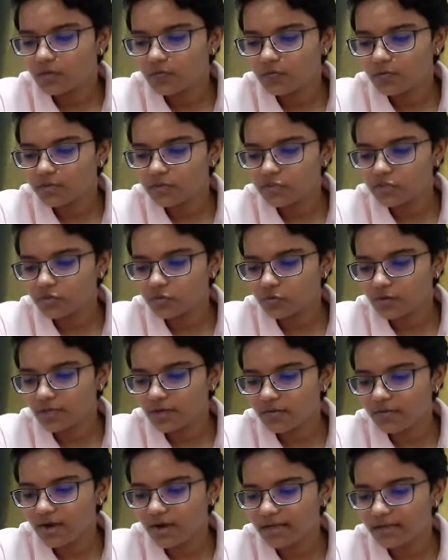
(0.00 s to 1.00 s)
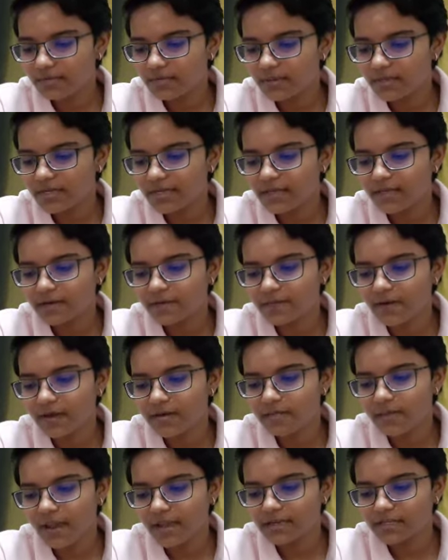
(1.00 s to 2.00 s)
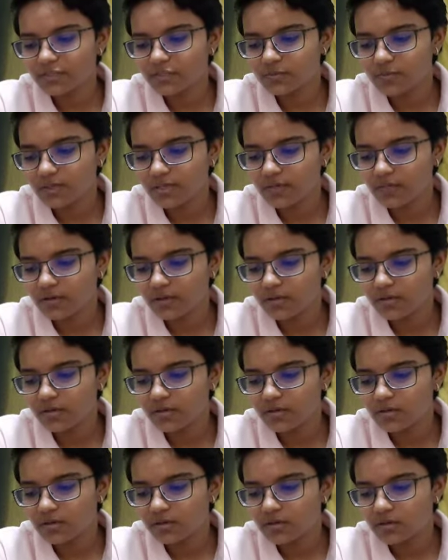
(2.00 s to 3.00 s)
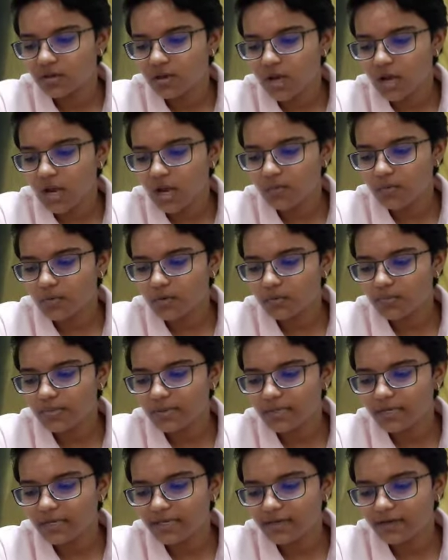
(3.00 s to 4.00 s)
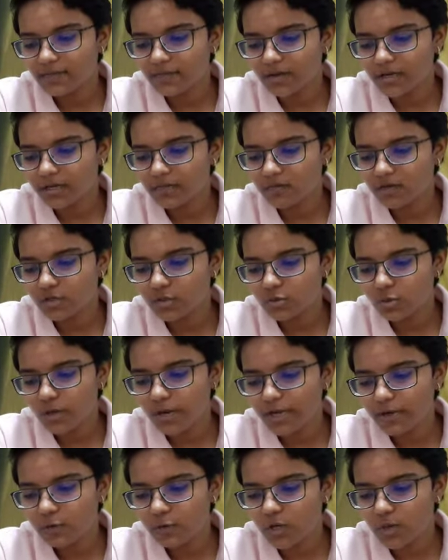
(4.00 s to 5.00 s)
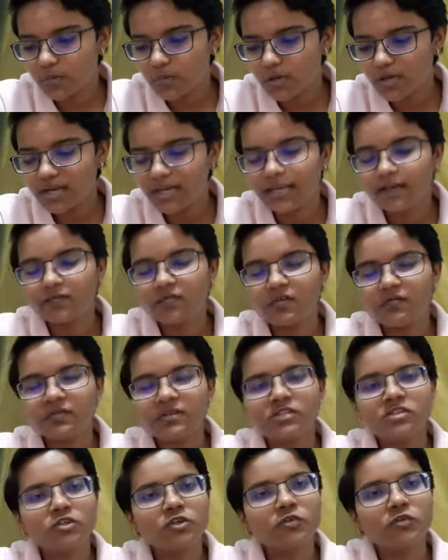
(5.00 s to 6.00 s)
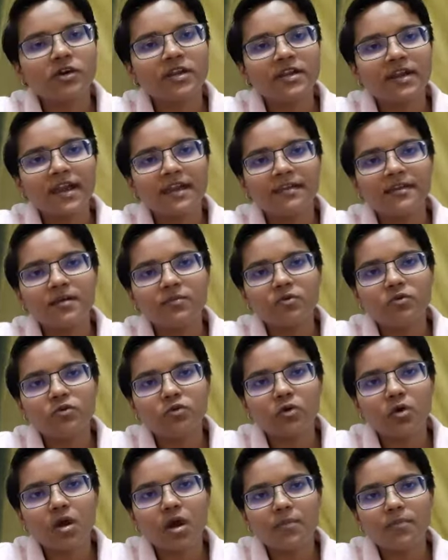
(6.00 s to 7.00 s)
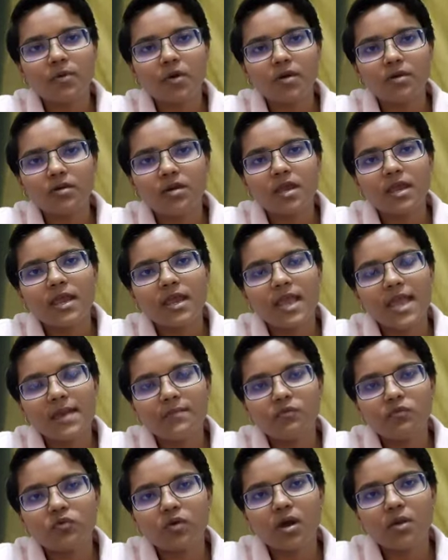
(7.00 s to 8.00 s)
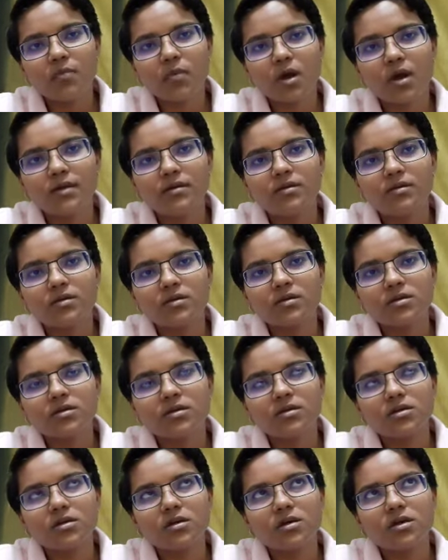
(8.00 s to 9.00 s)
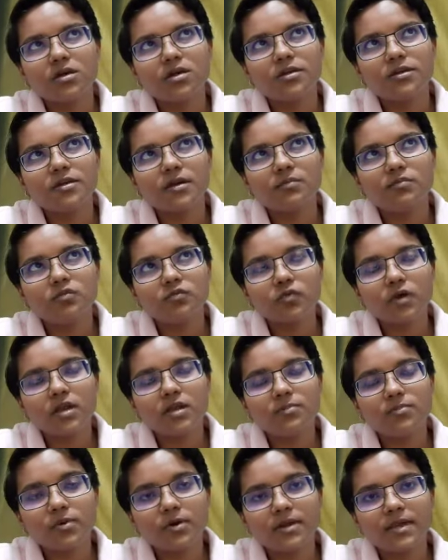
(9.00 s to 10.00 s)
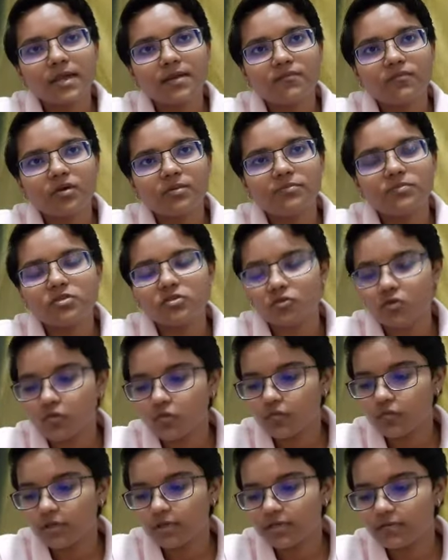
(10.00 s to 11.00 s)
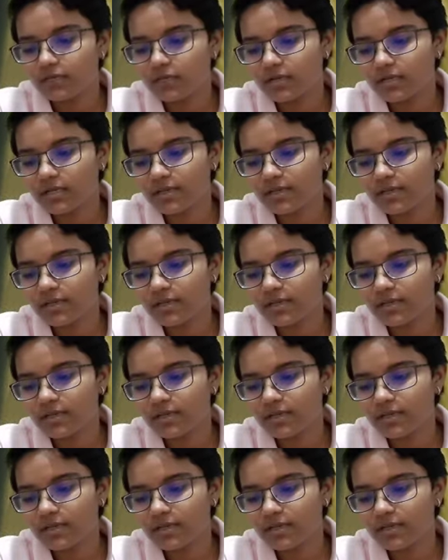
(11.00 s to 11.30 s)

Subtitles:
which you can write P degree 1 minus P1 upon P degree 1 equal to n2 upon n1, which you can write W2 upon m2 upon W1 upon m1. So it will